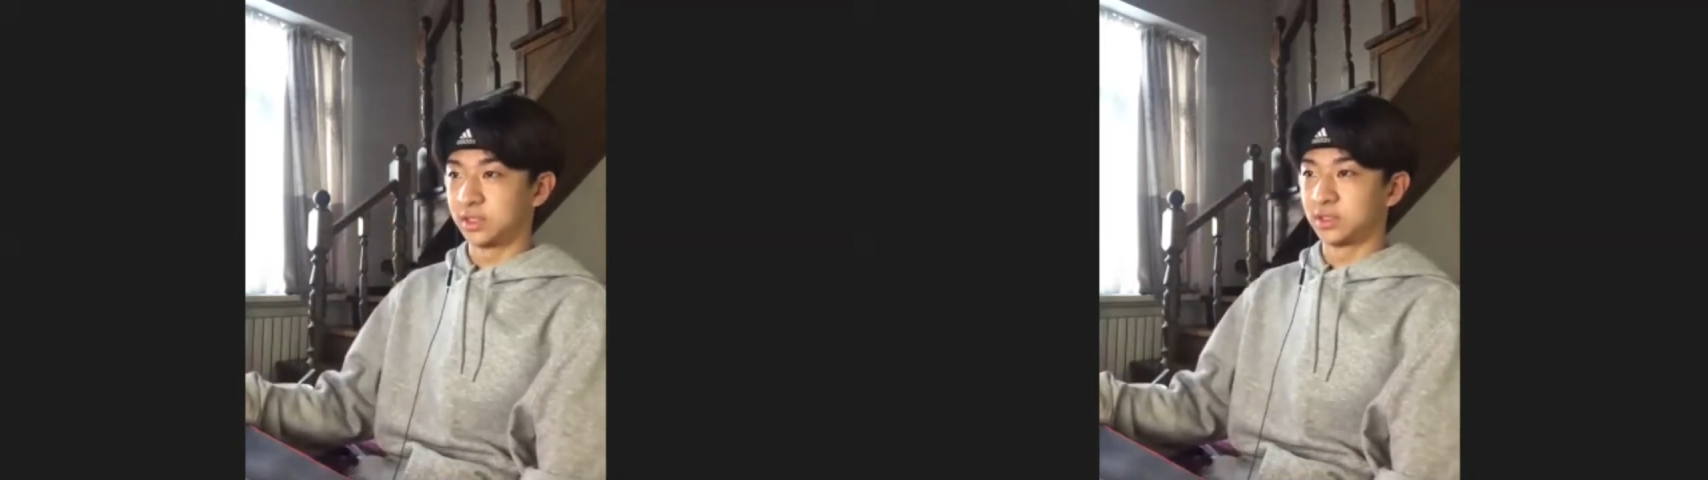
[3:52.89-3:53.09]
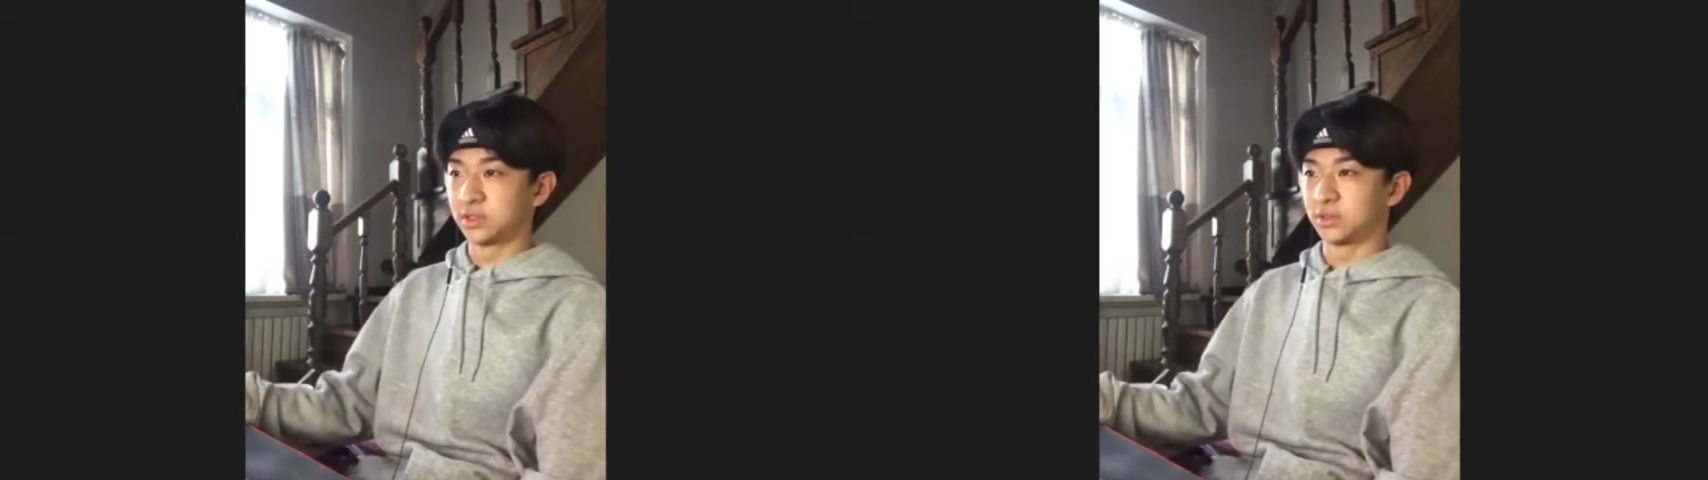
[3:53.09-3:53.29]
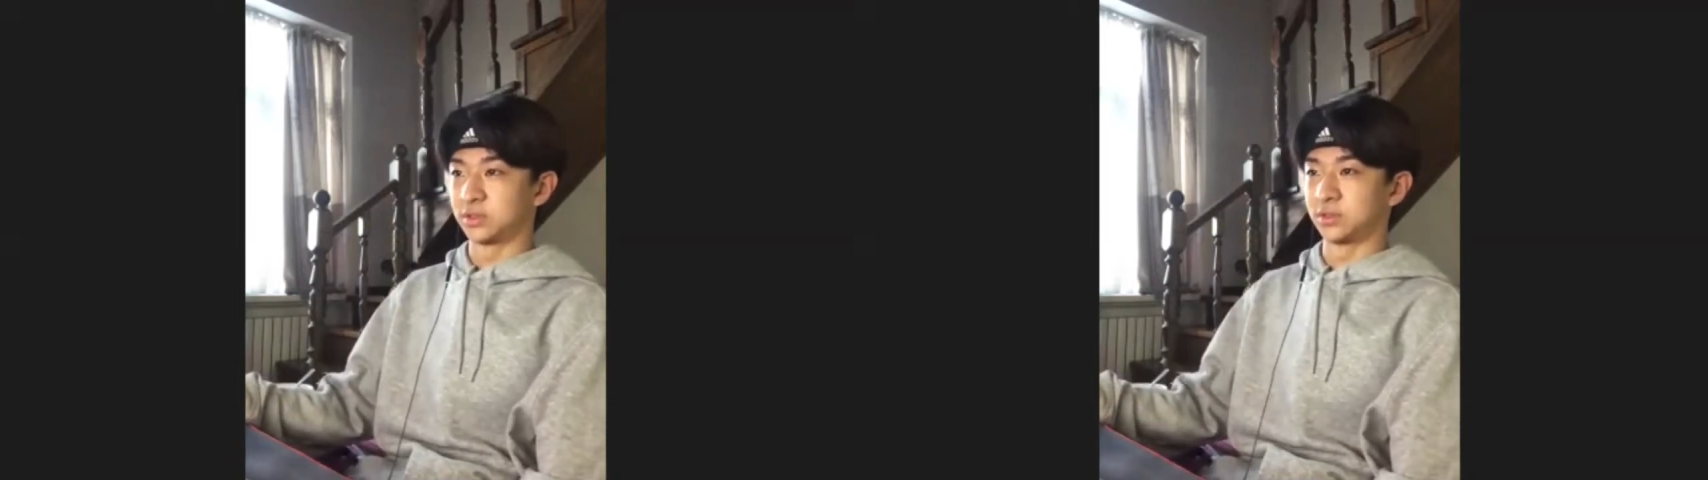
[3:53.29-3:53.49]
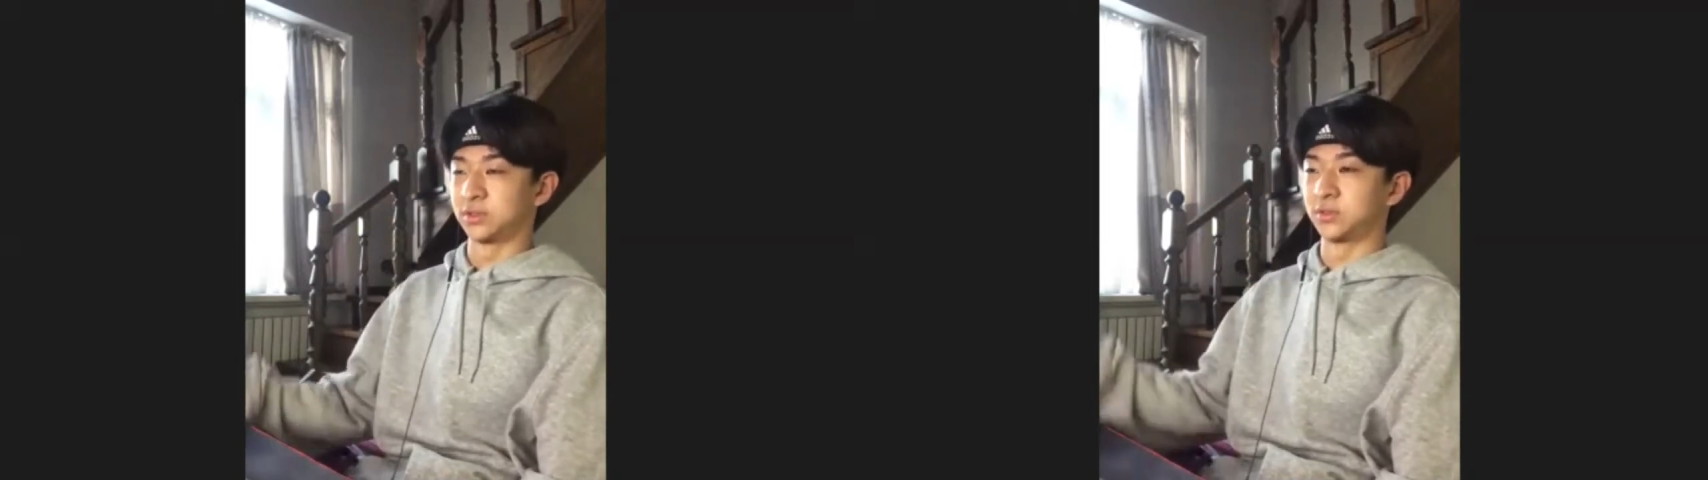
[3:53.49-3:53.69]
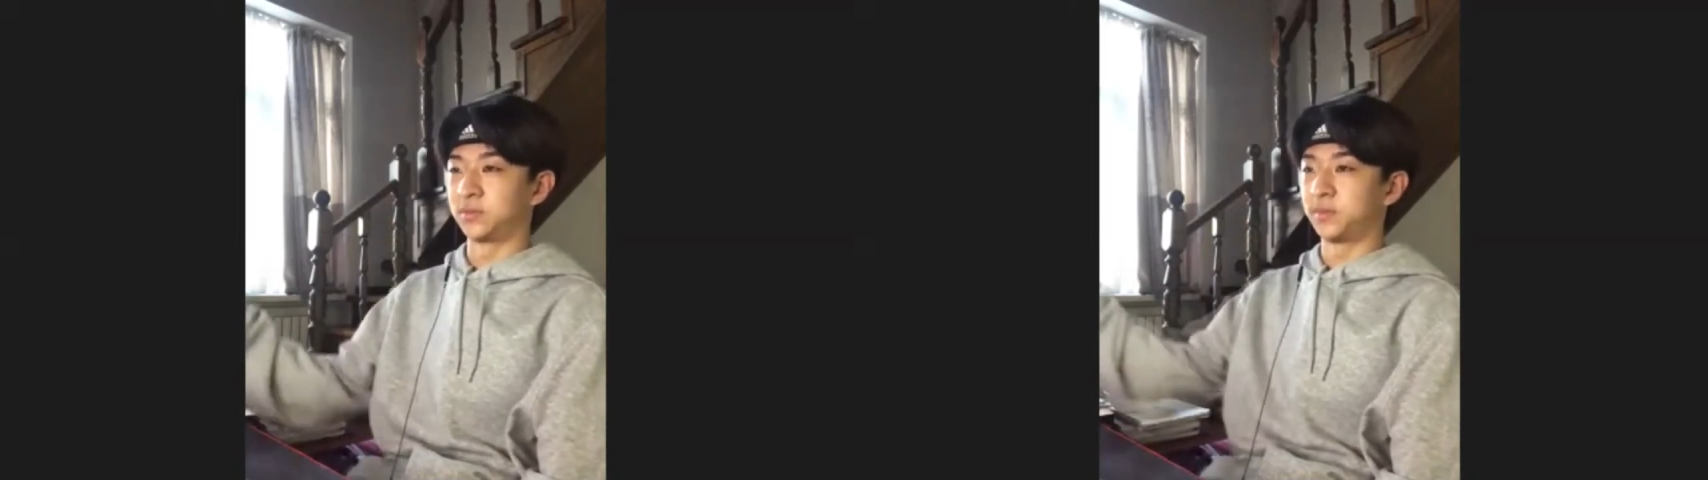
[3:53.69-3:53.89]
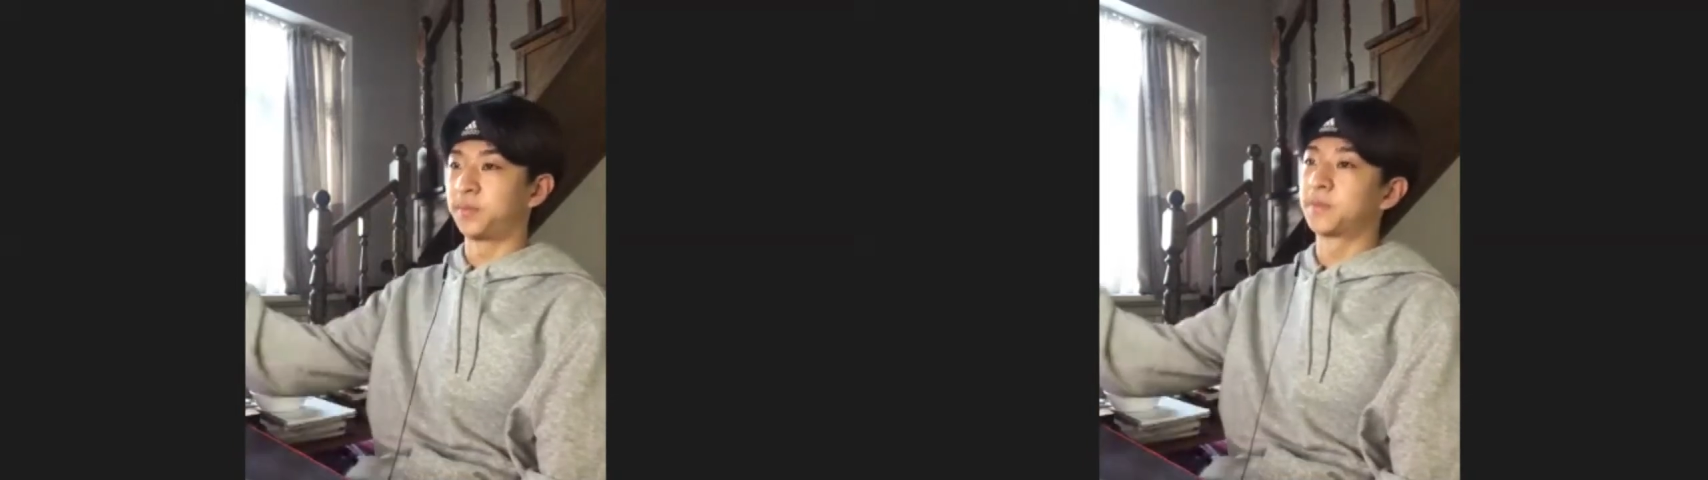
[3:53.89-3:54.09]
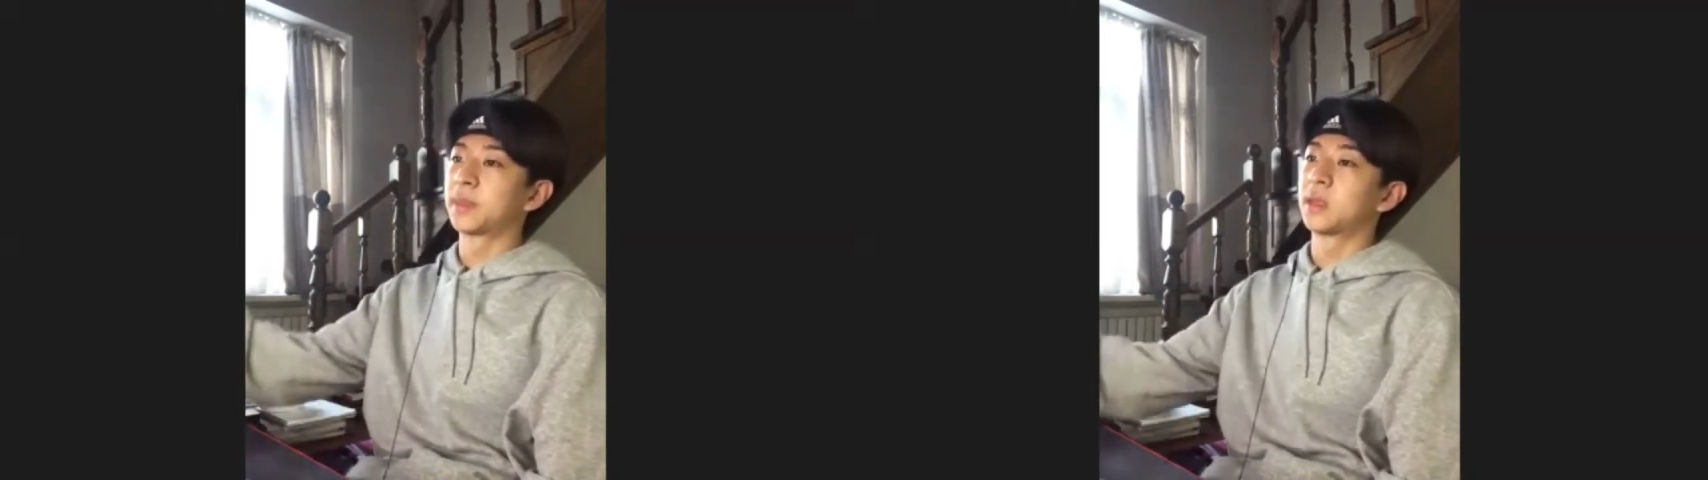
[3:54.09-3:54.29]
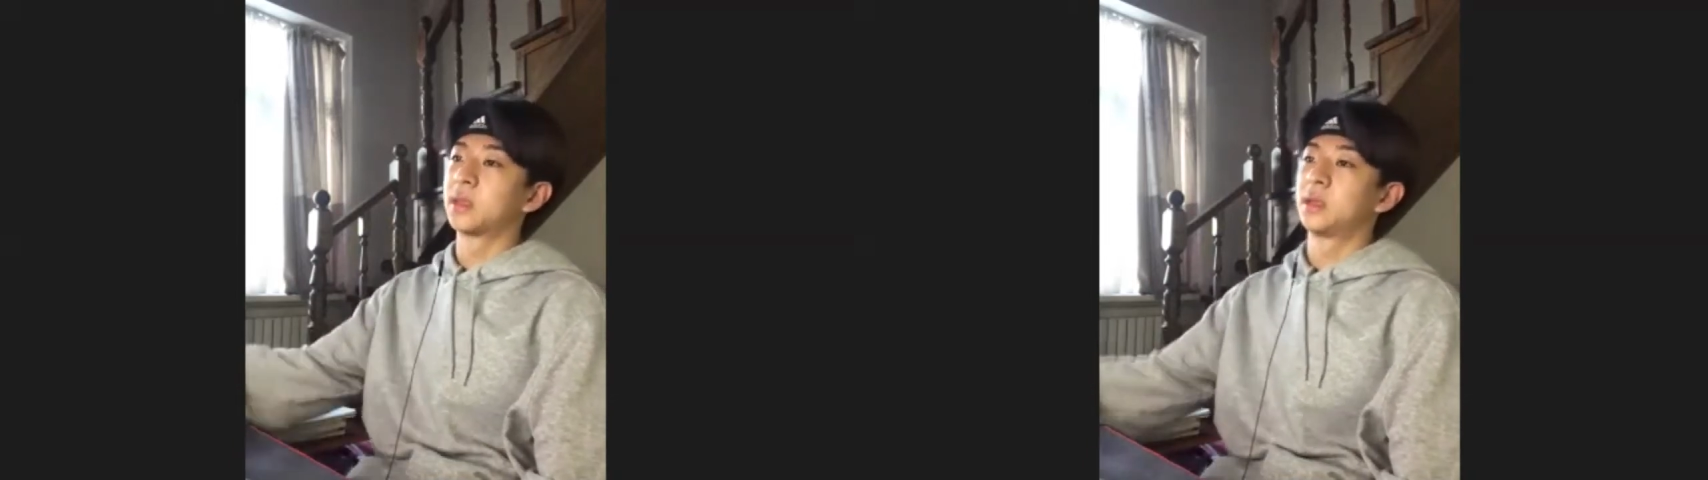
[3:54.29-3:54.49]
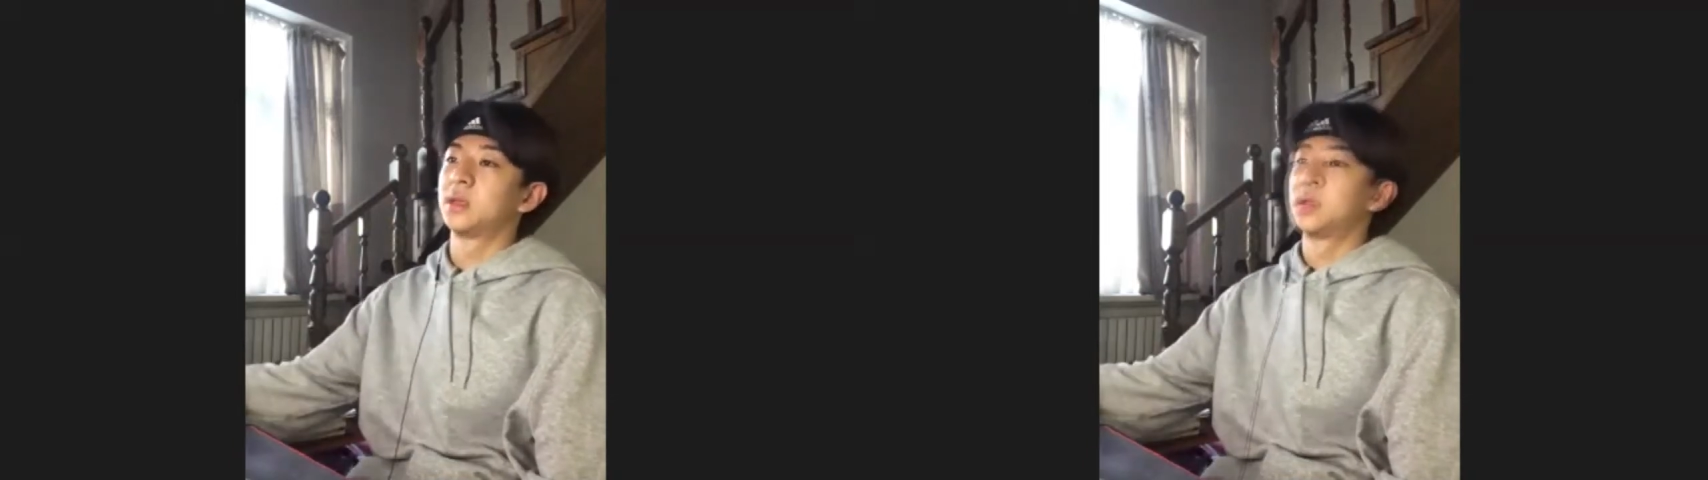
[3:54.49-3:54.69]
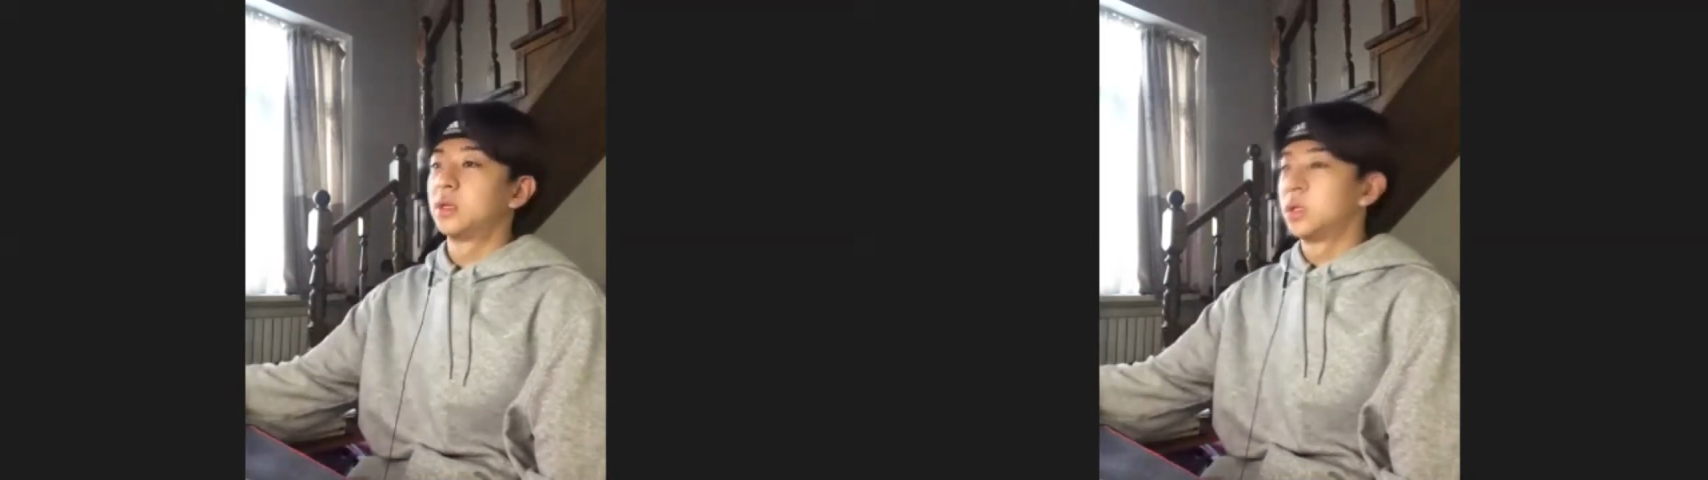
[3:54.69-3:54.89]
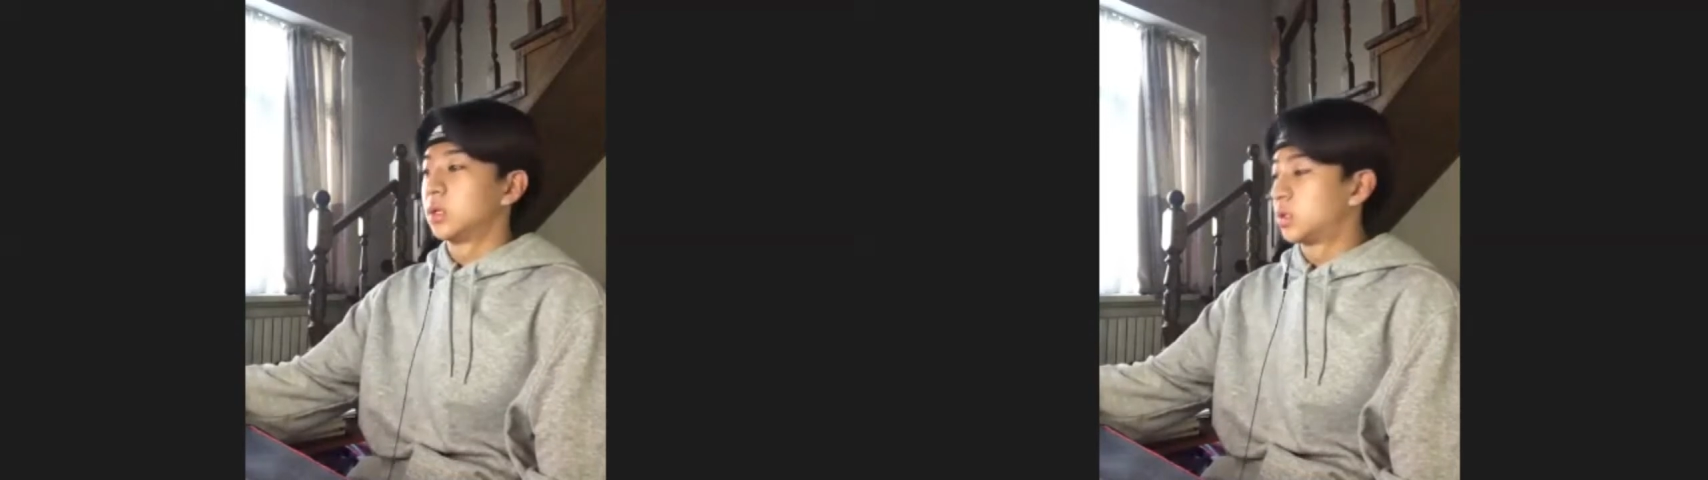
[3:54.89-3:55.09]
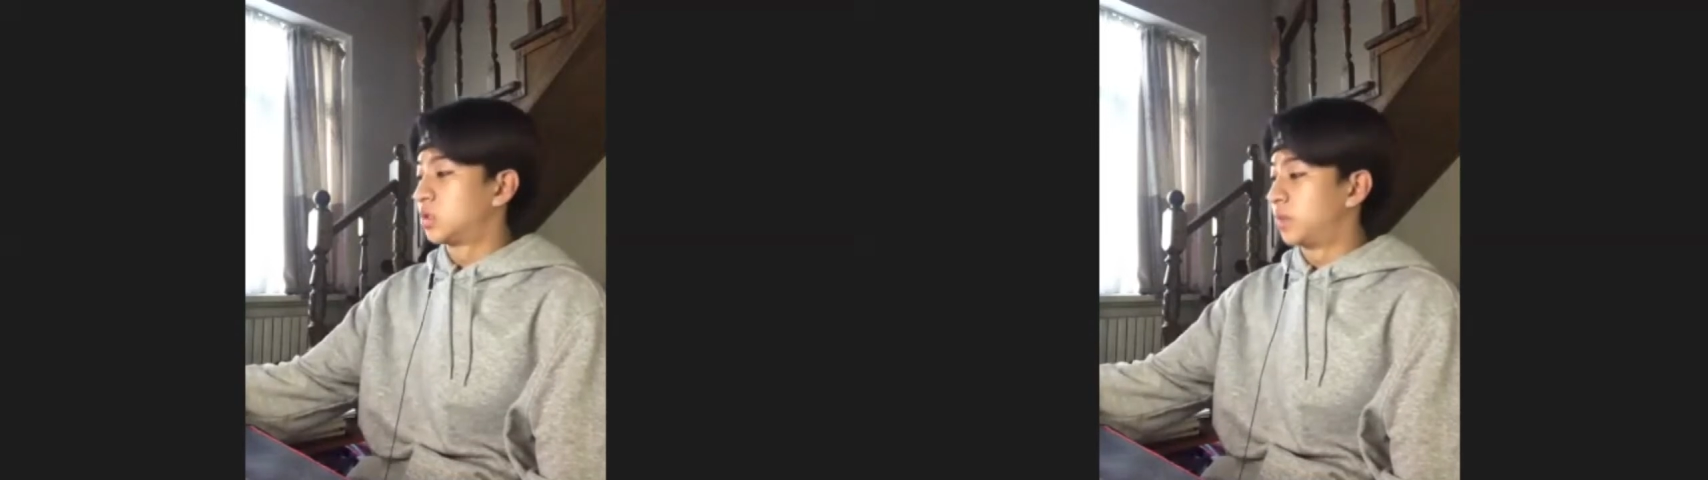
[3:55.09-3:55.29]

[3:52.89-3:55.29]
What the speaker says: So to